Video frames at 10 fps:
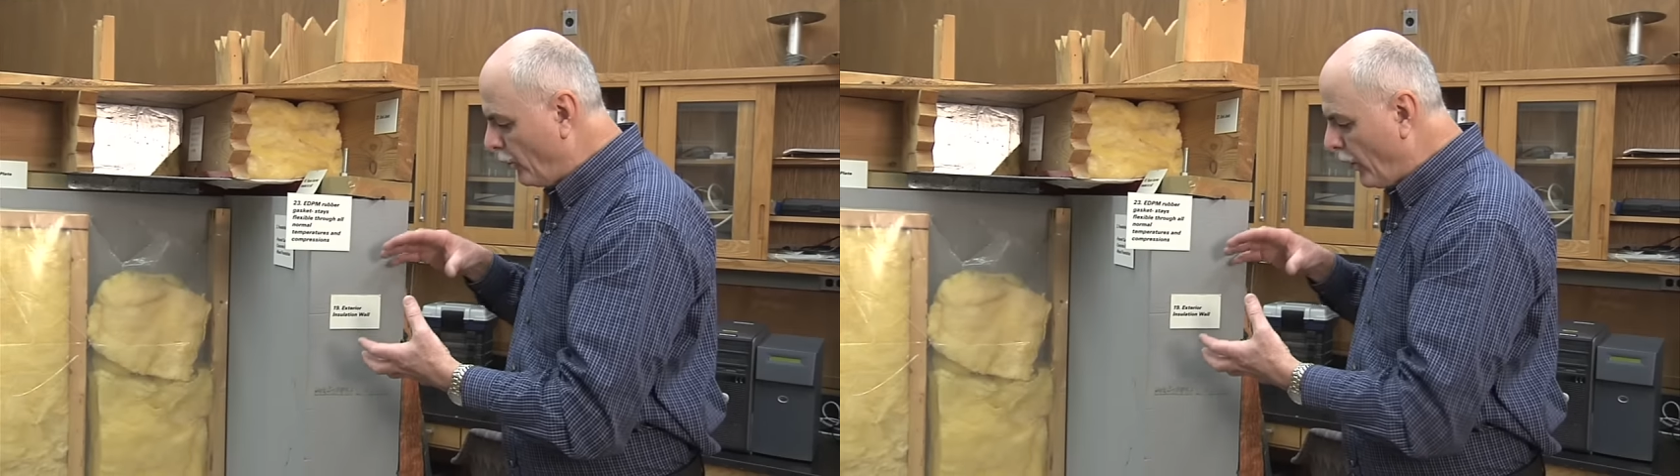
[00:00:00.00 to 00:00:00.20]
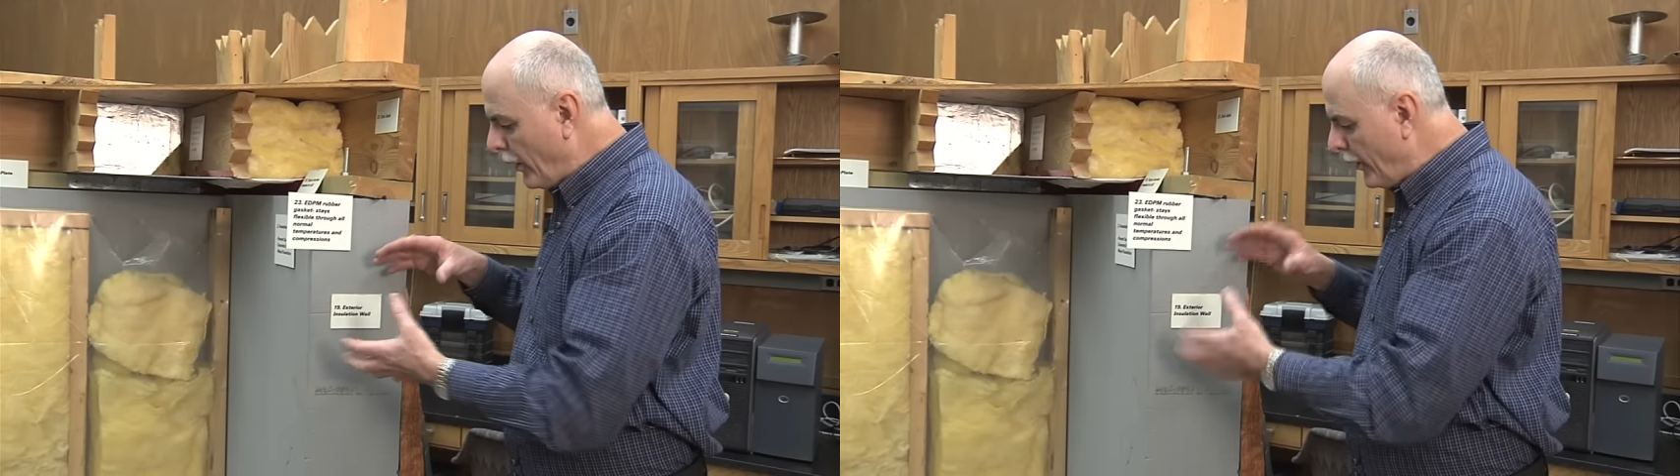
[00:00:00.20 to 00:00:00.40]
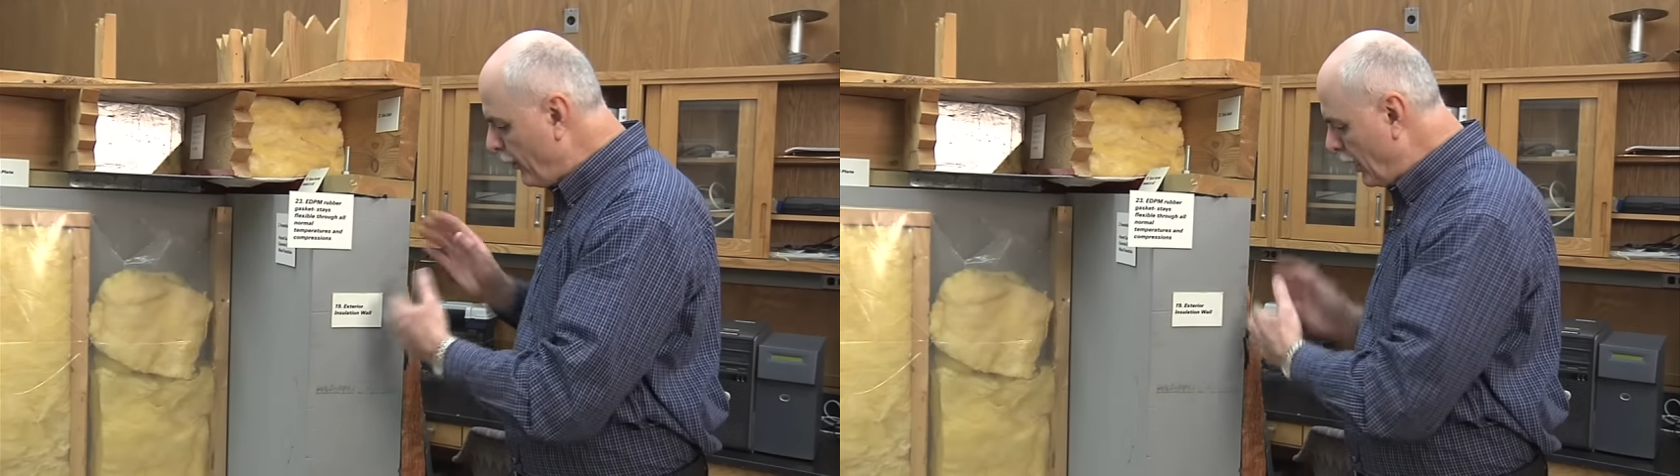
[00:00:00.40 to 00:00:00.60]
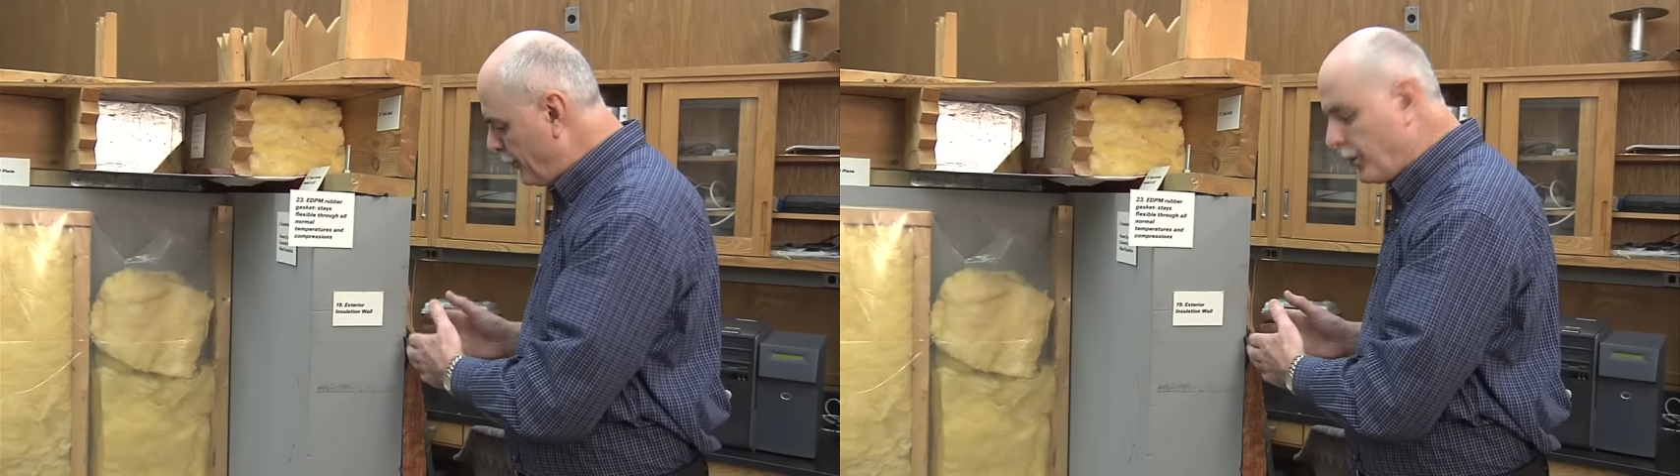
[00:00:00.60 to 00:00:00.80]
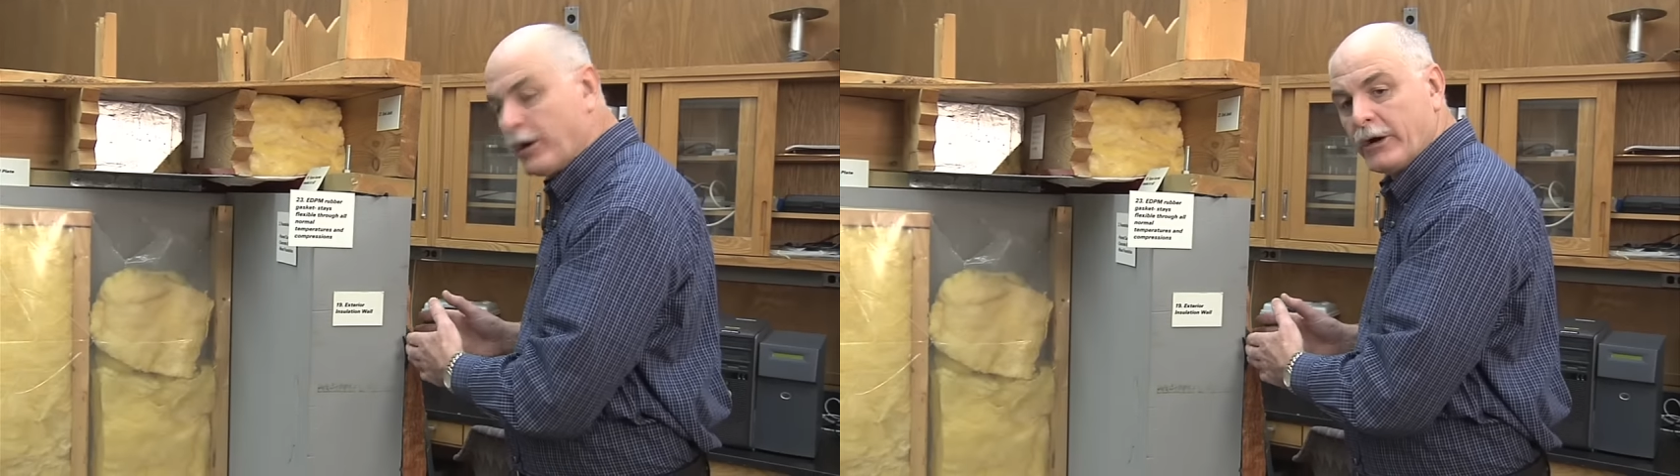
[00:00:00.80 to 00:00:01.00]
where we want to
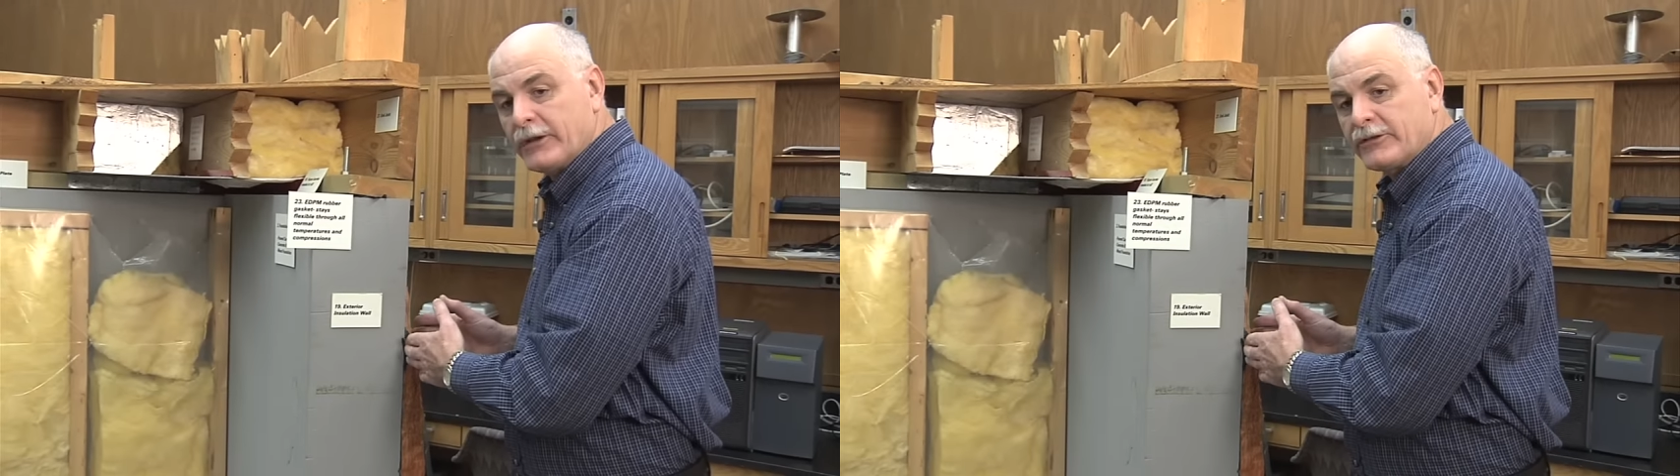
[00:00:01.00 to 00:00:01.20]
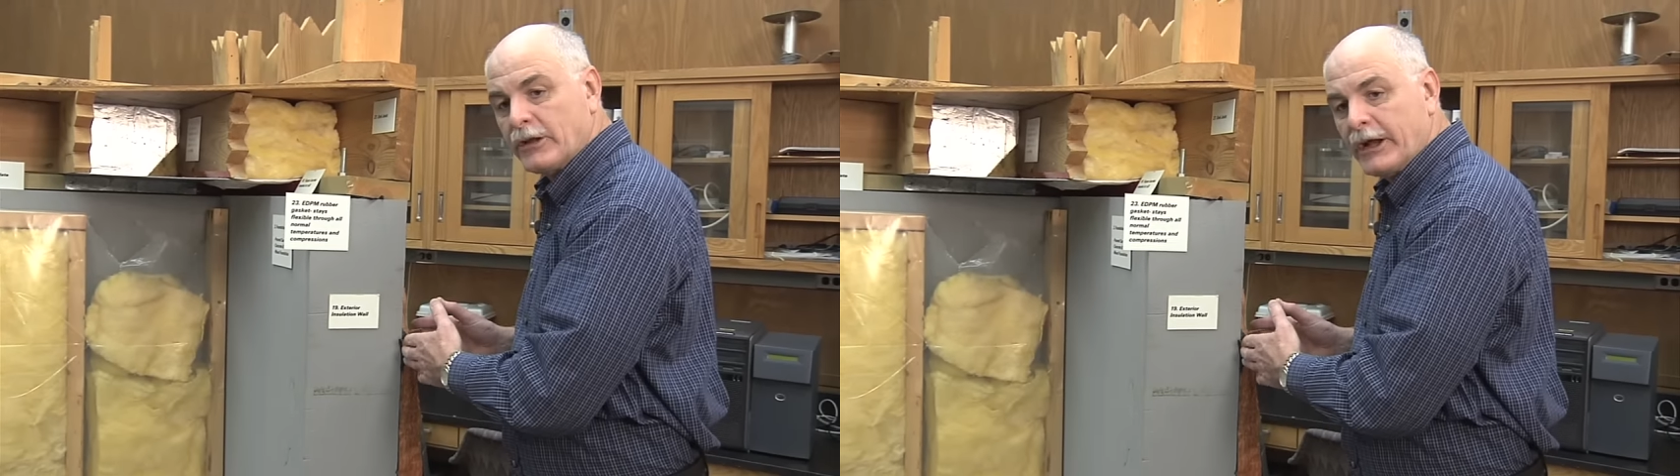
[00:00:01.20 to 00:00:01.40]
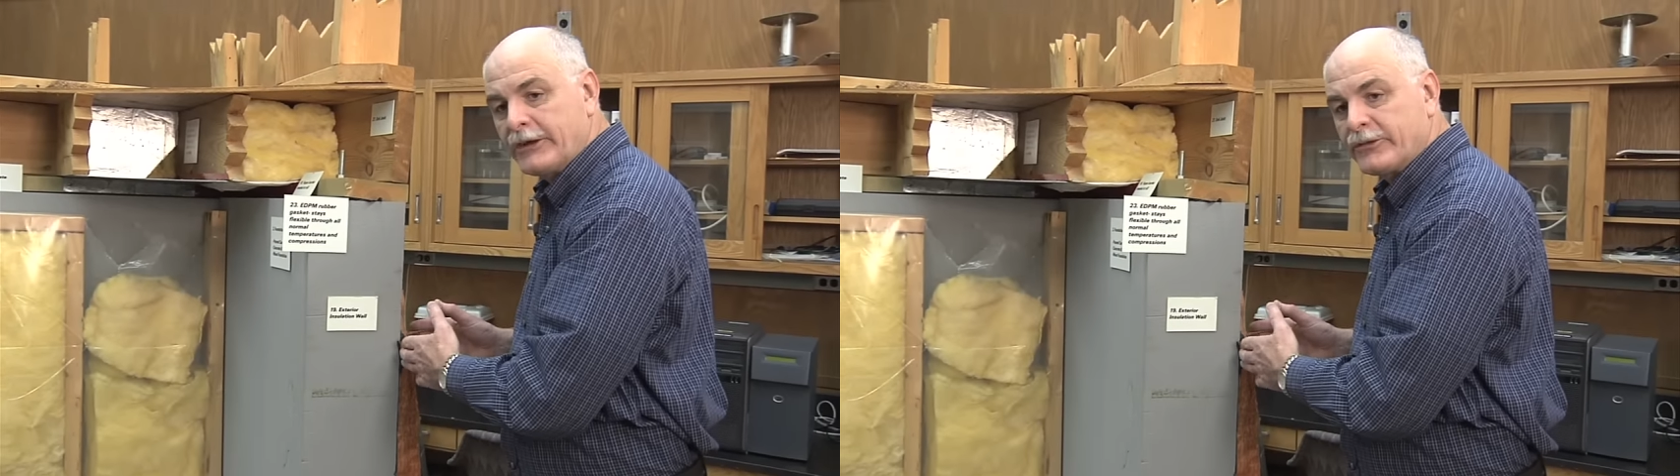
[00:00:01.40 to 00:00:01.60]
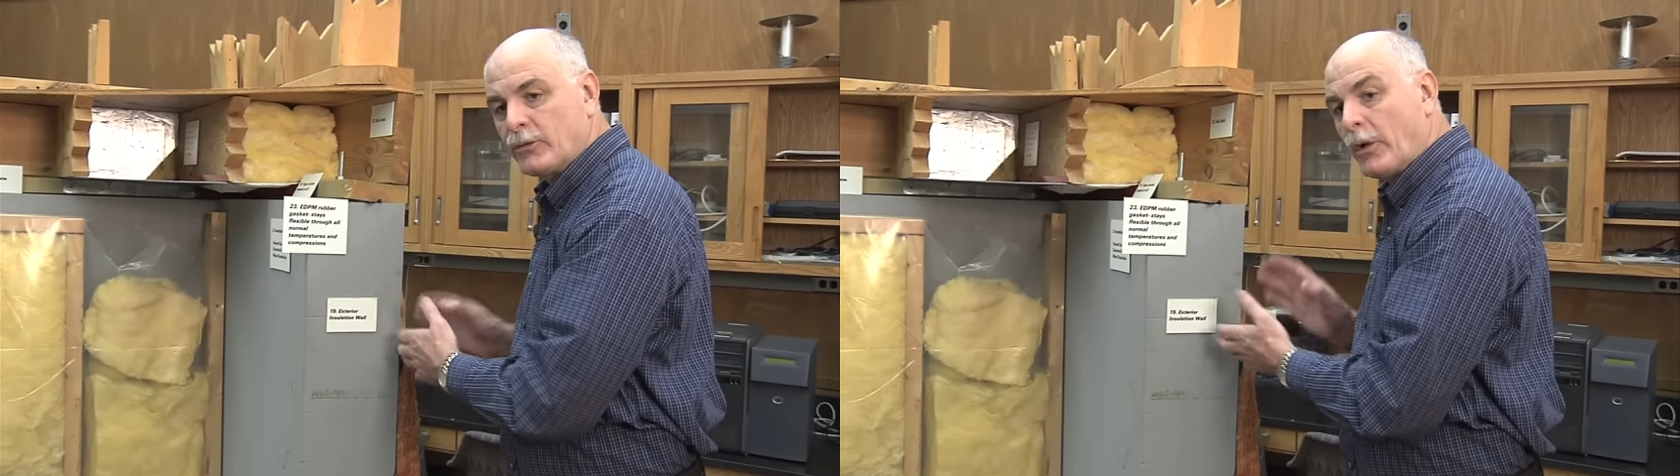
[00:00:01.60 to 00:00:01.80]
put our insulation,